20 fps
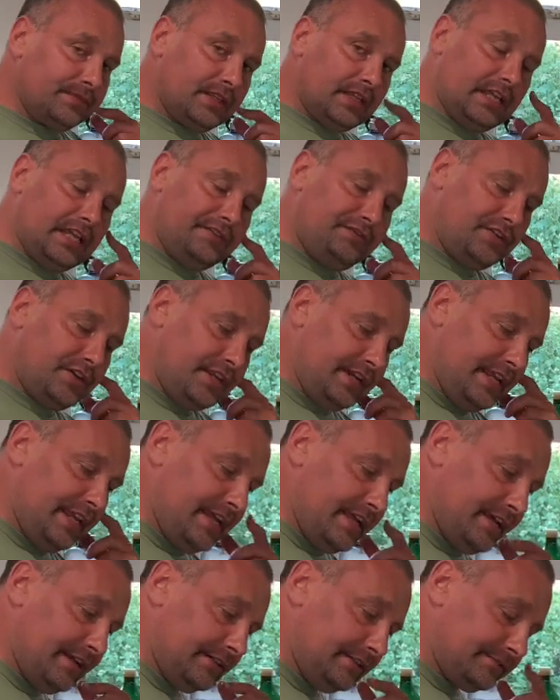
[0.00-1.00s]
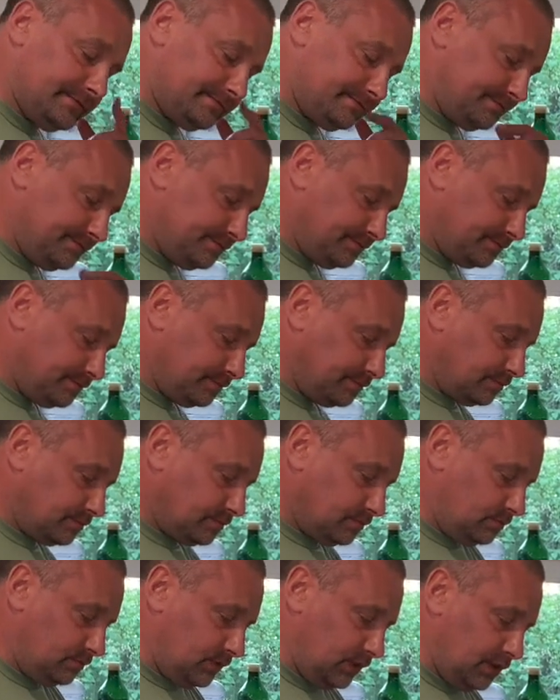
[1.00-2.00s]
If you can hear
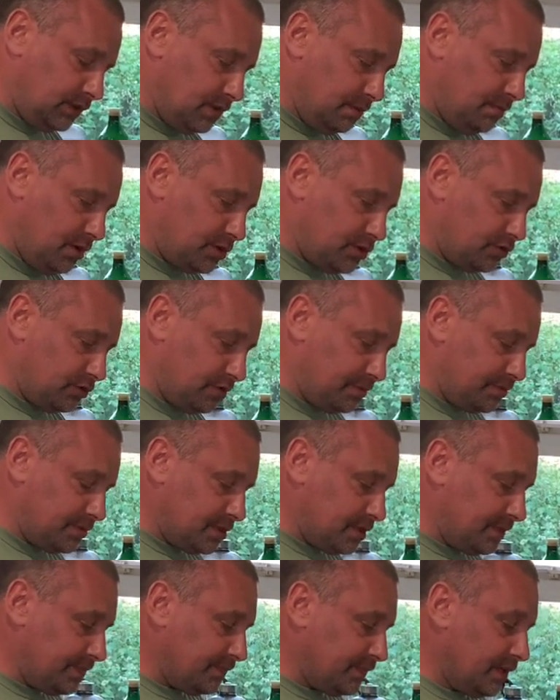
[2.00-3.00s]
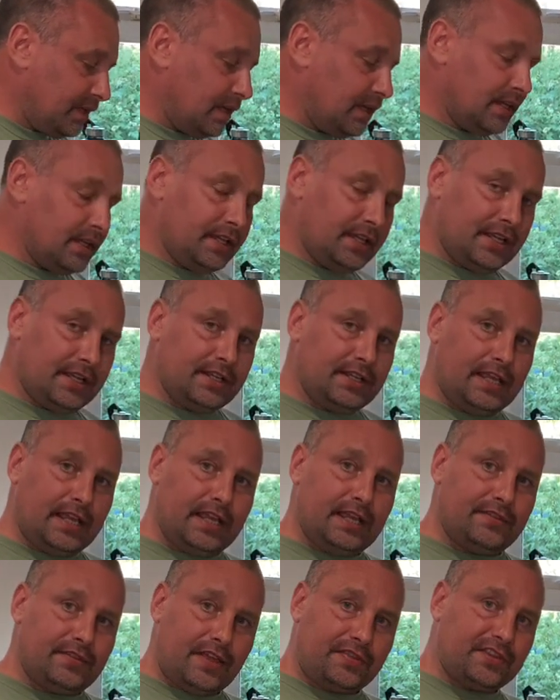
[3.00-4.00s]
the mushrooms, you can
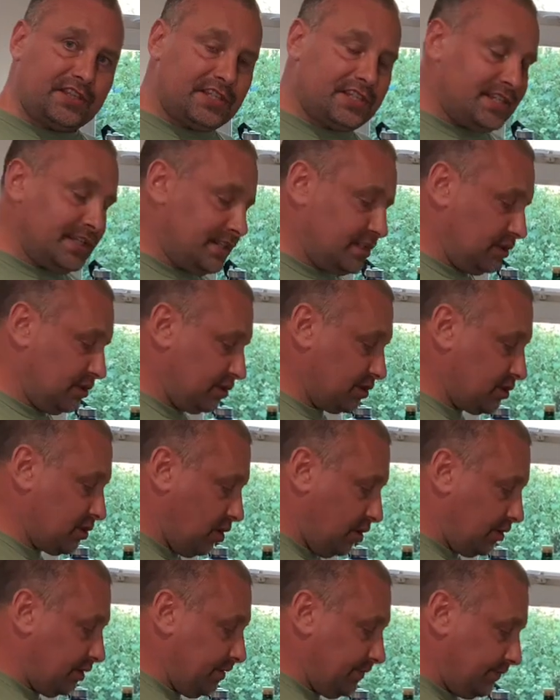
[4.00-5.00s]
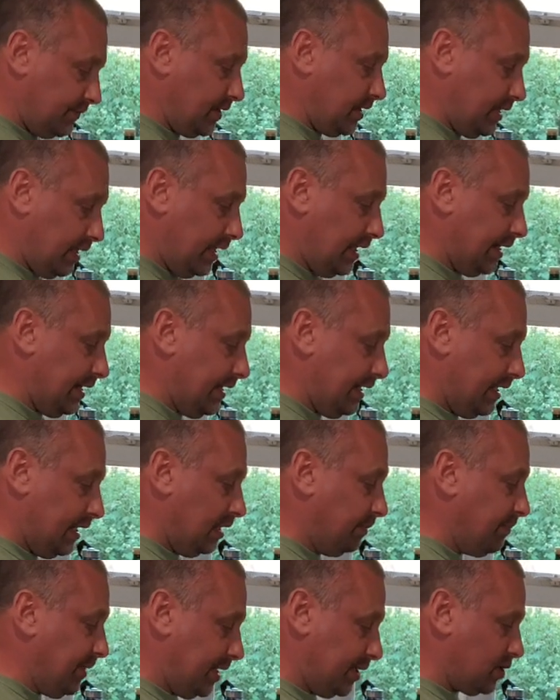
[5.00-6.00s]
hear that the sizzle's gone a
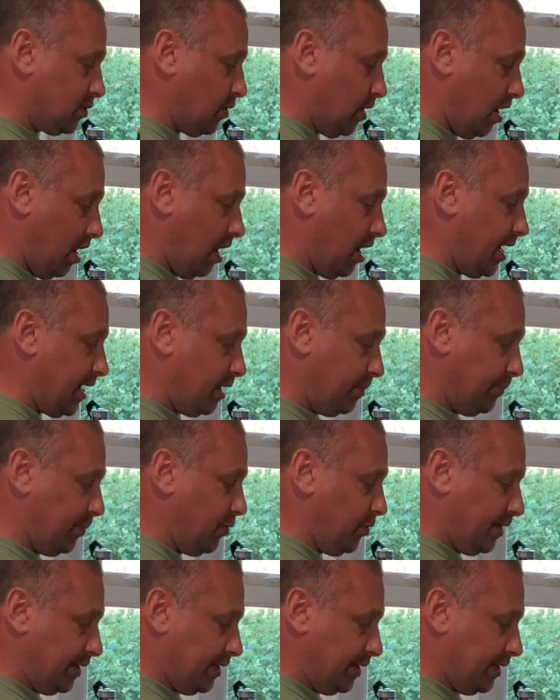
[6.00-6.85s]
little bit to a higher point.